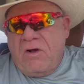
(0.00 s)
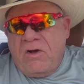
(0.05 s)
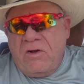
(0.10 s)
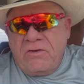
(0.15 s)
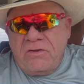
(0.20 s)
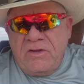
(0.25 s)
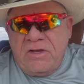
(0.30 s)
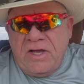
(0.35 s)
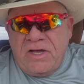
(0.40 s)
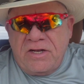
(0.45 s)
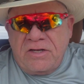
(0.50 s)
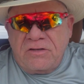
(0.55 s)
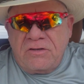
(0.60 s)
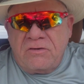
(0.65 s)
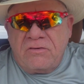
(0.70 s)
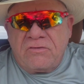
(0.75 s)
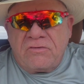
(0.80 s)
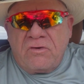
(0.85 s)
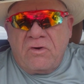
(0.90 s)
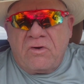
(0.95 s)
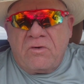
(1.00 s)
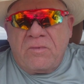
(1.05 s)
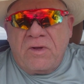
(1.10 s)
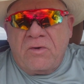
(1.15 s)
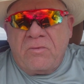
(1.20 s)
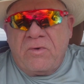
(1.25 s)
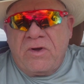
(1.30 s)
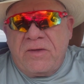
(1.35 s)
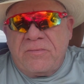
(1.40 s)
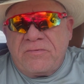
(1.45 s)
All you got to do is go to
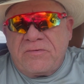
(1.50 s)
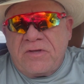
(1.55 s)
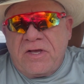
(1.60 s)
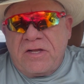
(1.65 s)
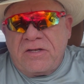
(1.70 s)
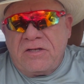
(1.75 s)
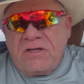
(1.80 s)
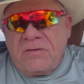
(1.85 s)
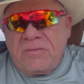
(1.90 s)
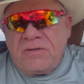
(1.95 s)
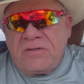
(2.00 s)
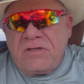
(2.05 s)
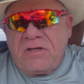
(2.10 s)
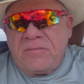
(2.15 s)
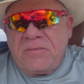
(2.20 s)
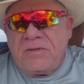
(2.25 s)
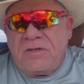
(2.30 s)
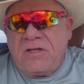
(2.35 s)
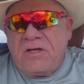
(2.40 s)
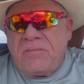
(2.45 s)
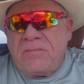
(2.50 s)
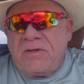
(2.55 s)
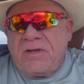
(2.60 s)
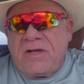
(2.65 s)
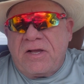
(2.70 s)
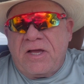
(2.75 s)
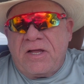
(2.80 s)
my website, www.